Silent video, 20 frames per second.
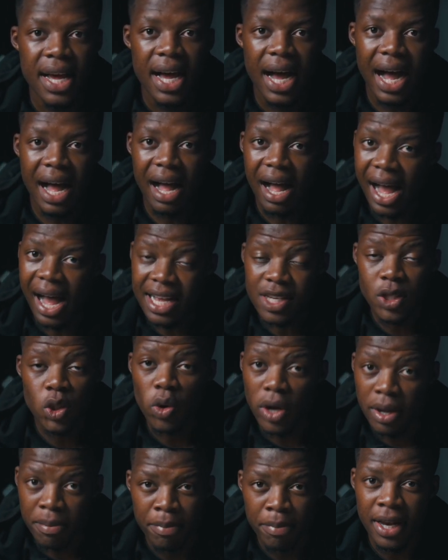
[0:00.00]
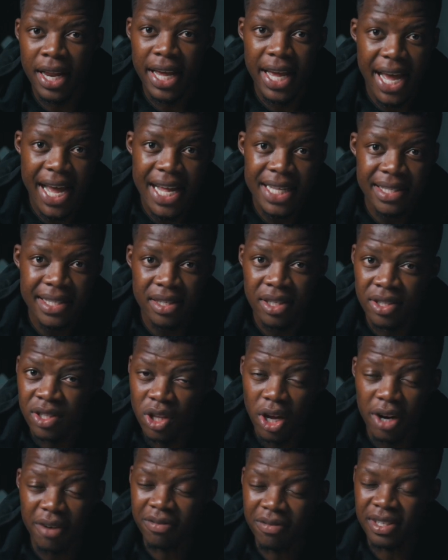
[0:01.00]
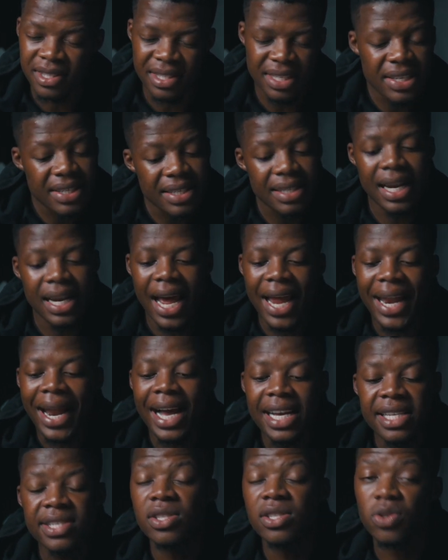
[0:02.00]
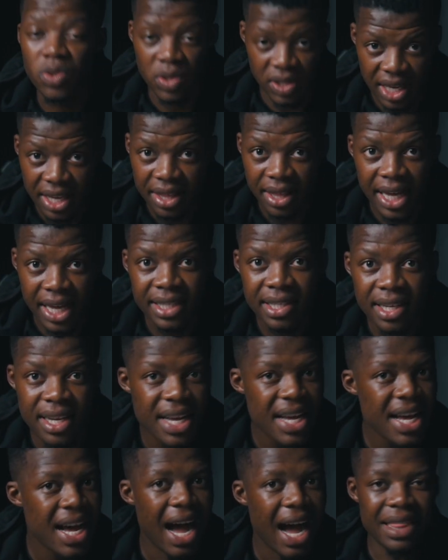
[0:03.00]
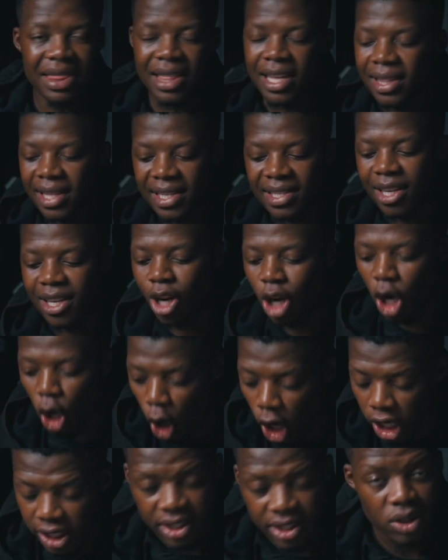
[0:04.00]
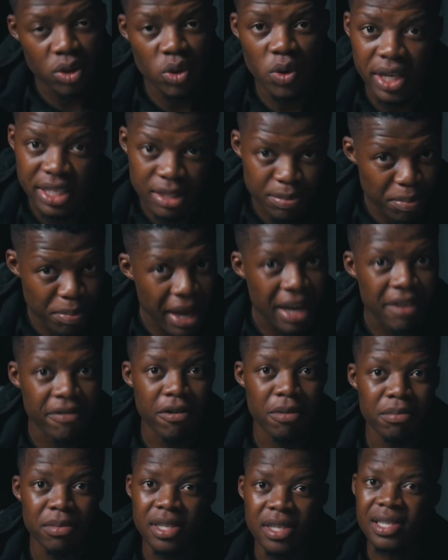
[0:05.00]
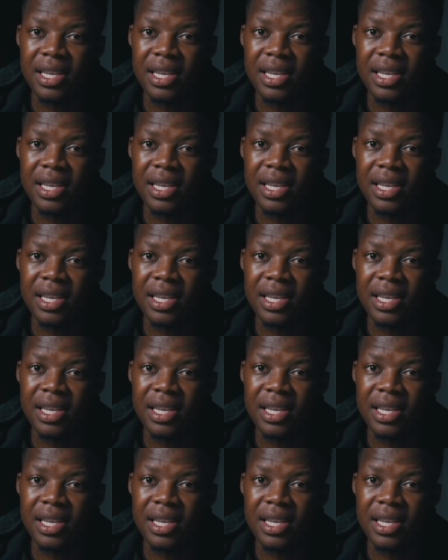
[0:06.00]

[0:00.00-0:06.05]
I saw him play at the start of the season, and I still say that. I think there's a lot to expect from this